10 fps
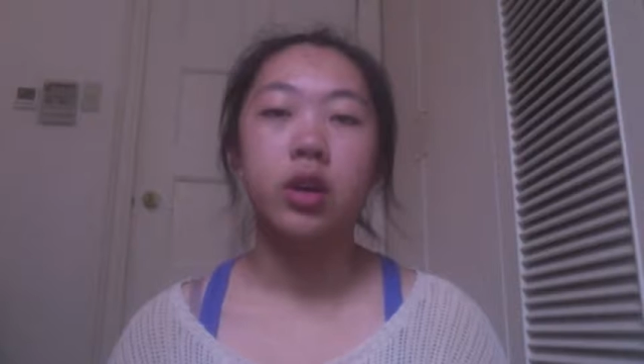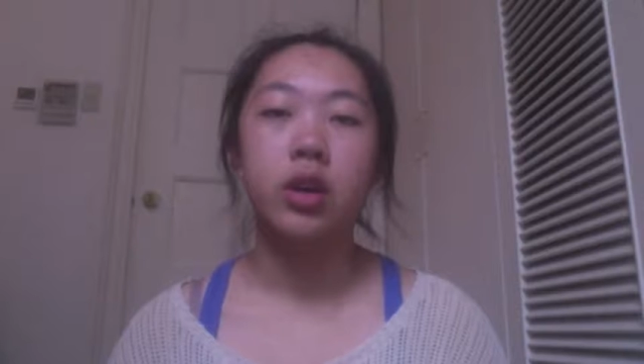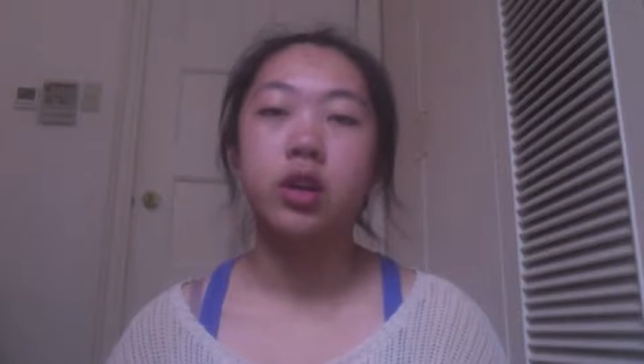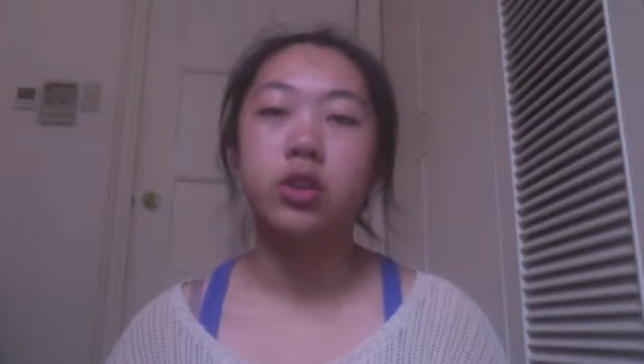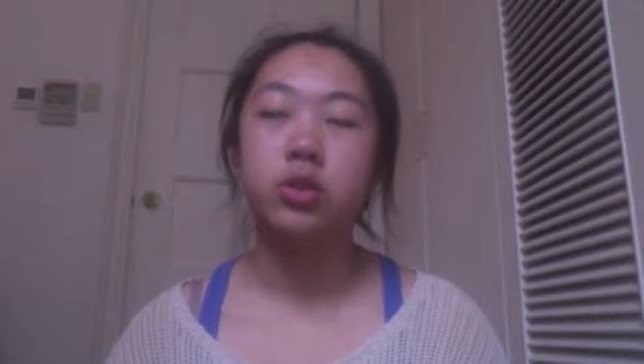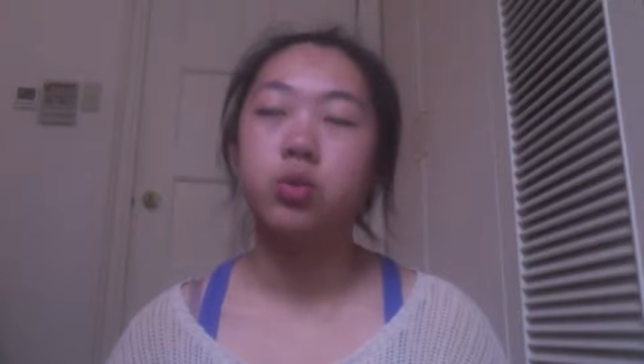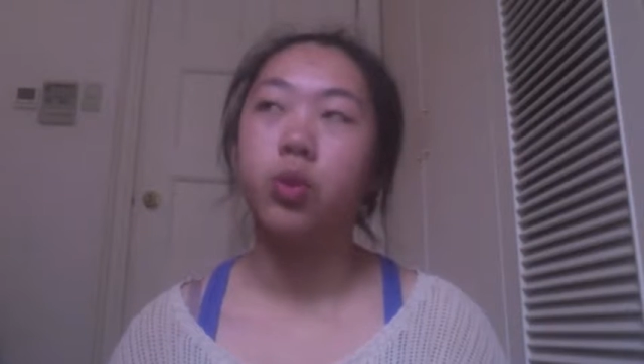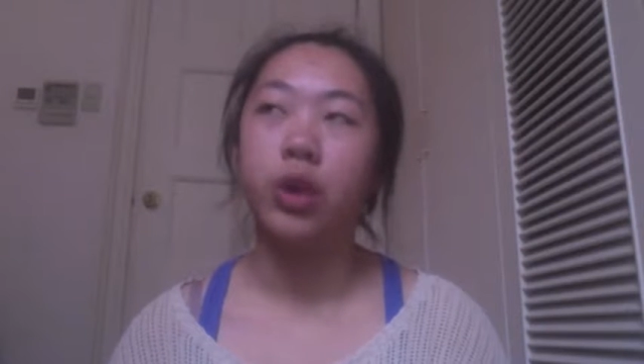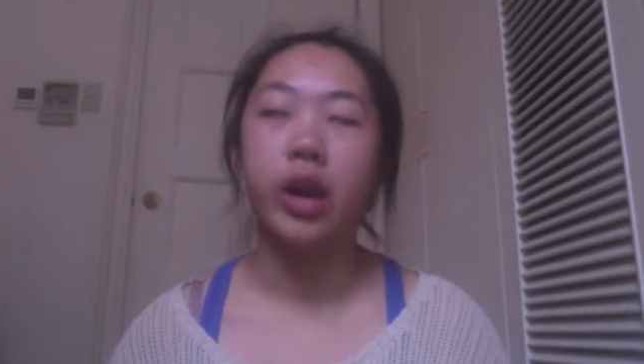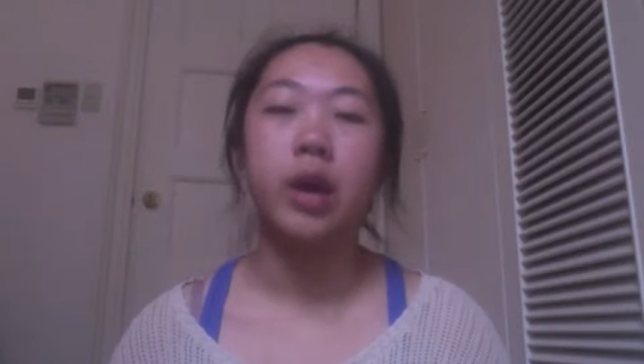is
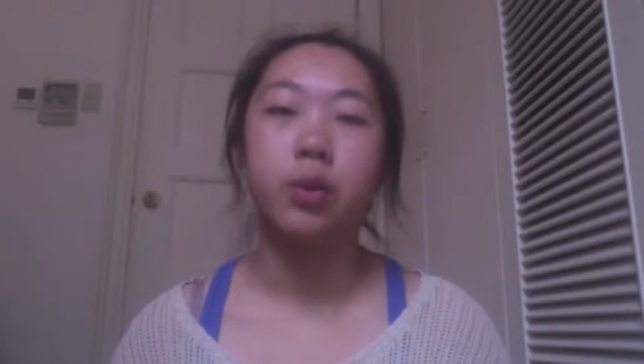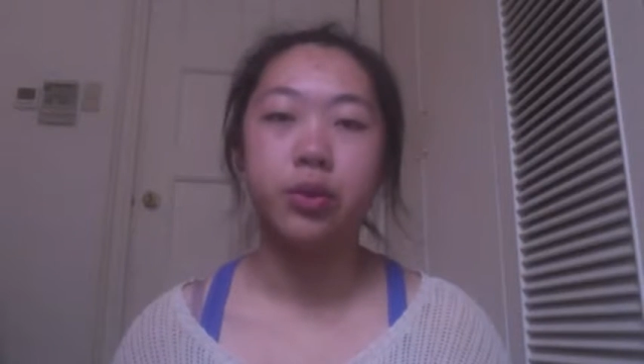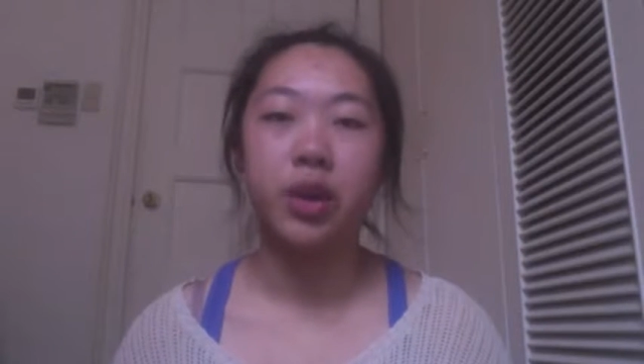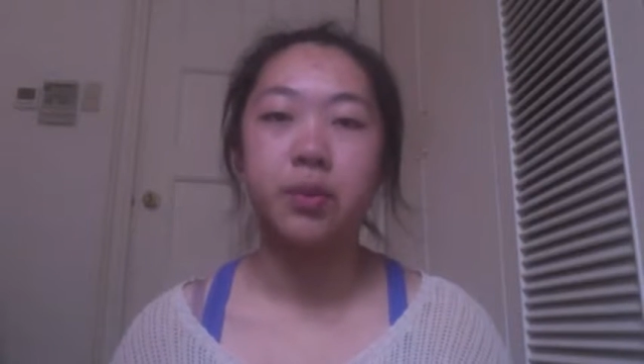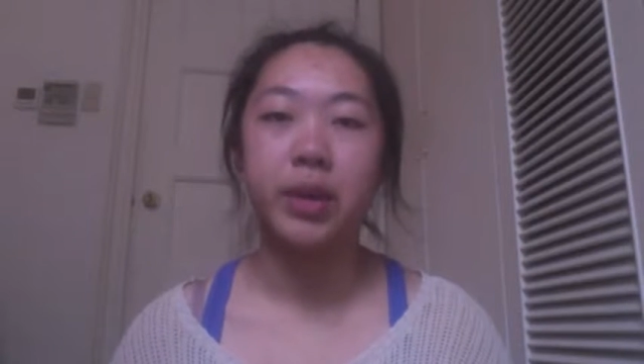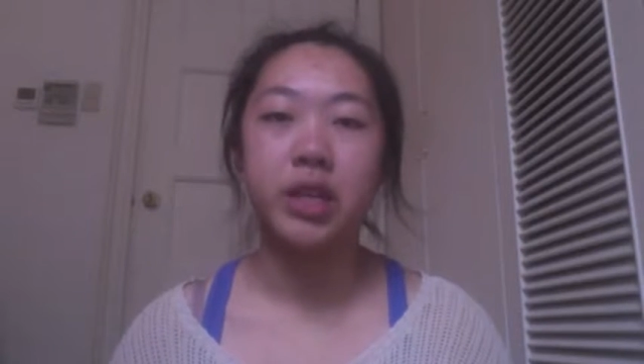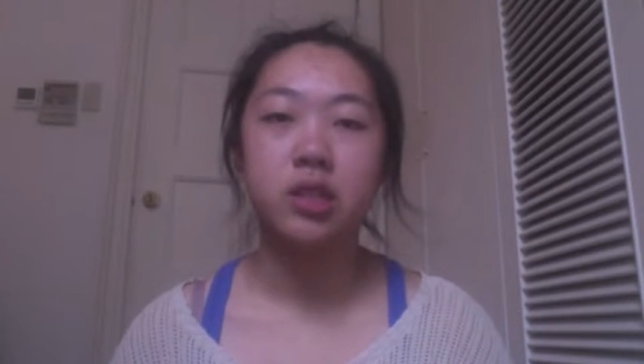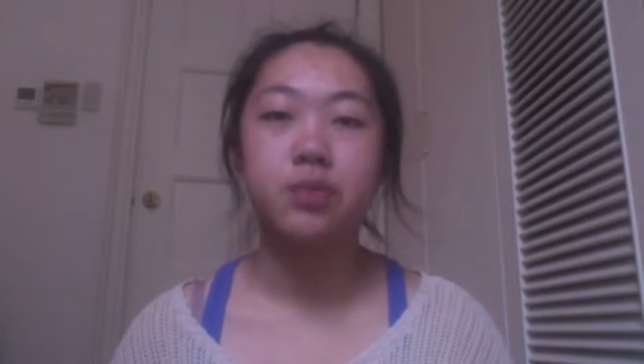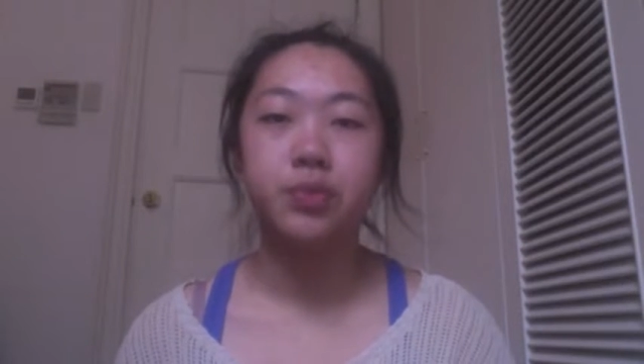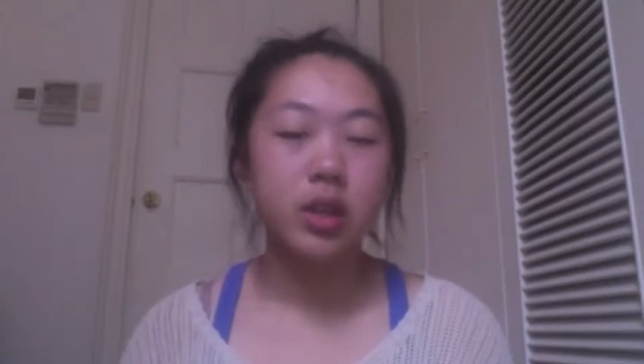what I would
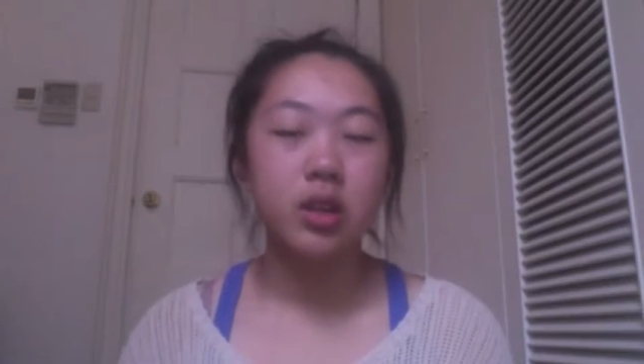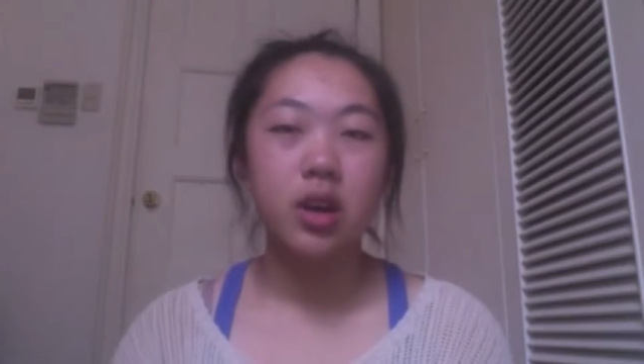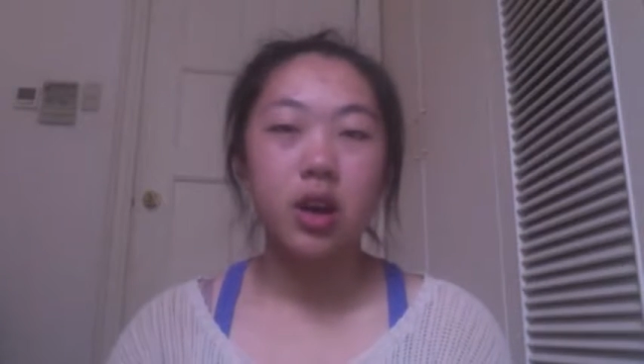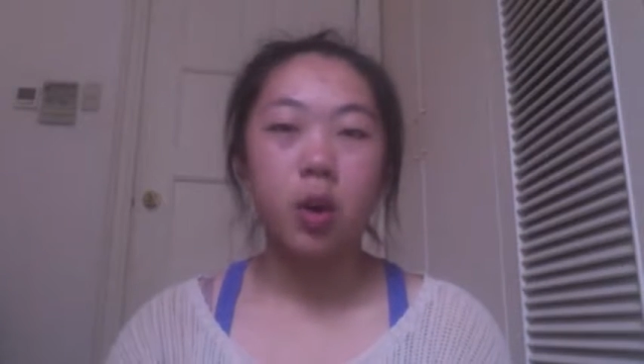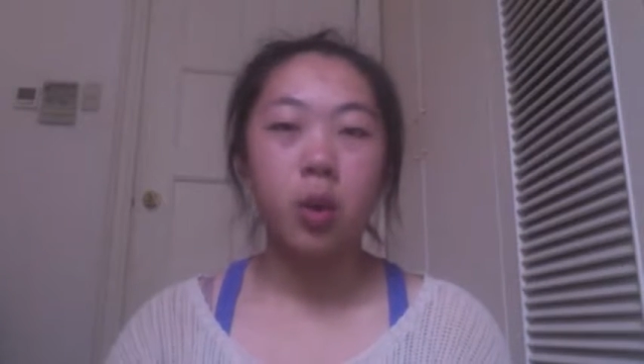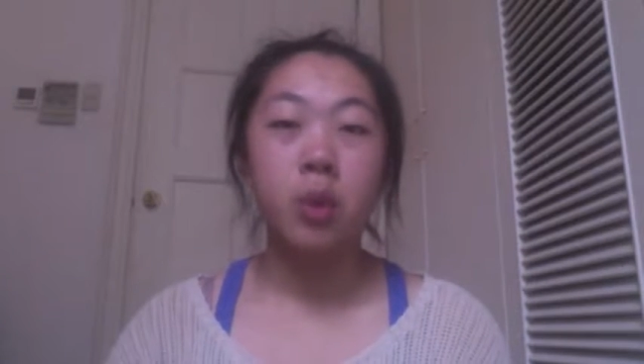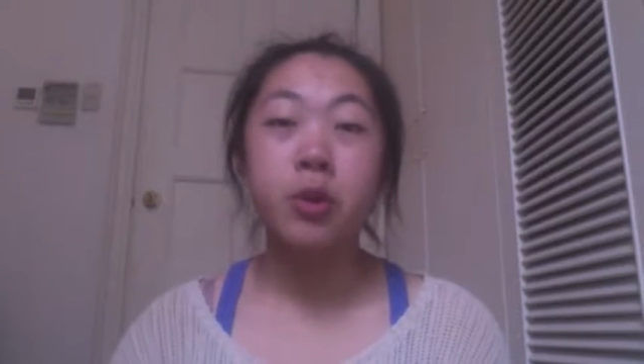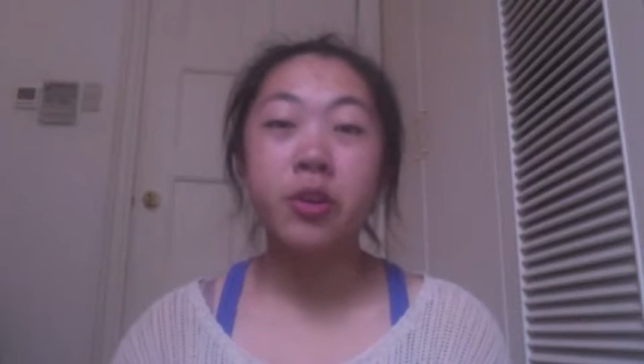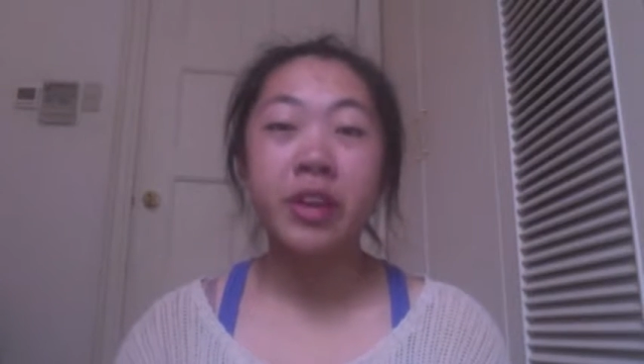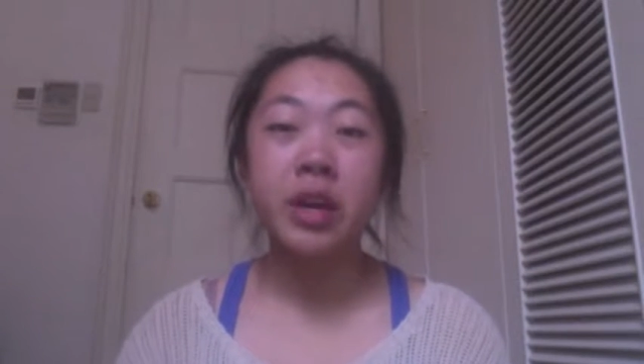recommend. One
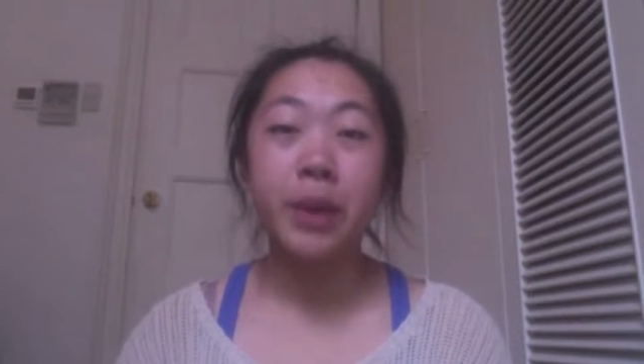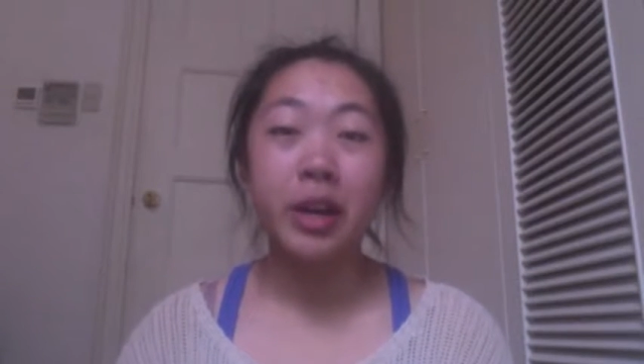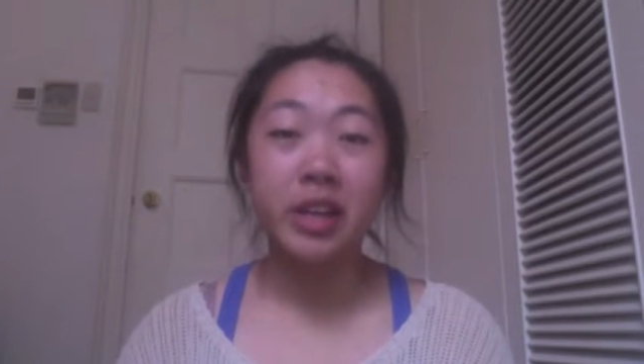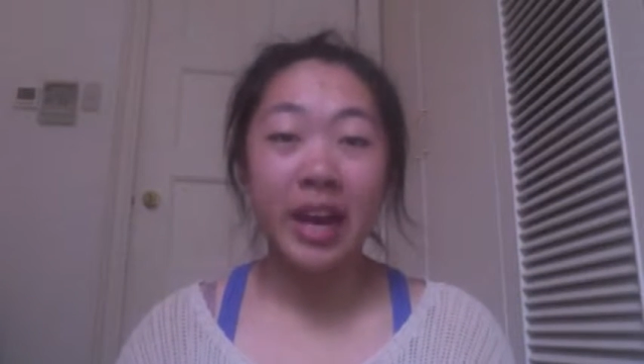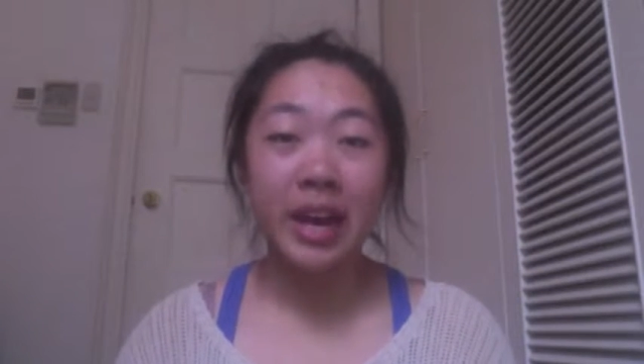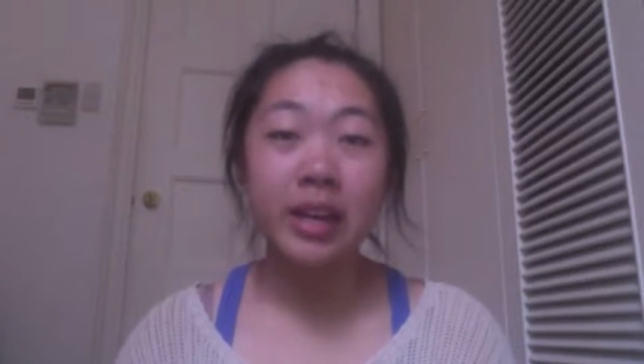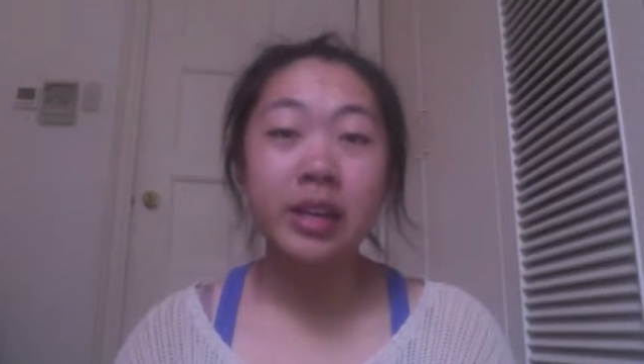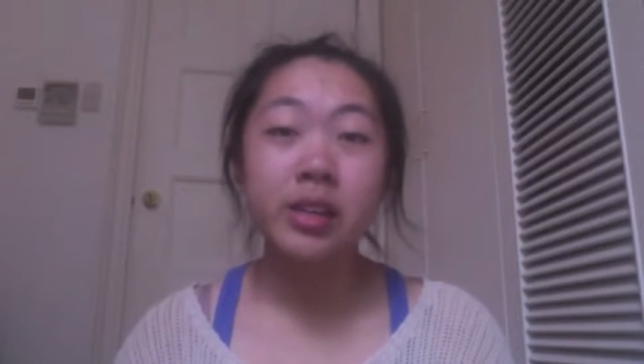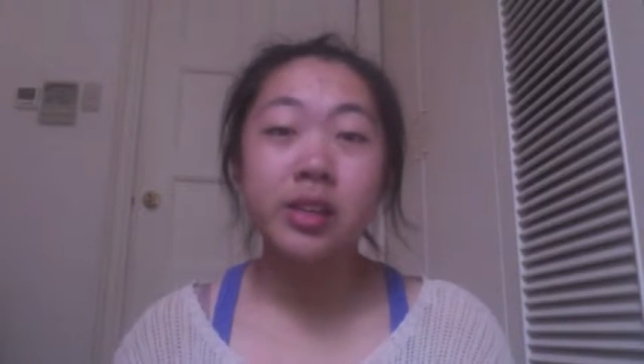more thing about hay,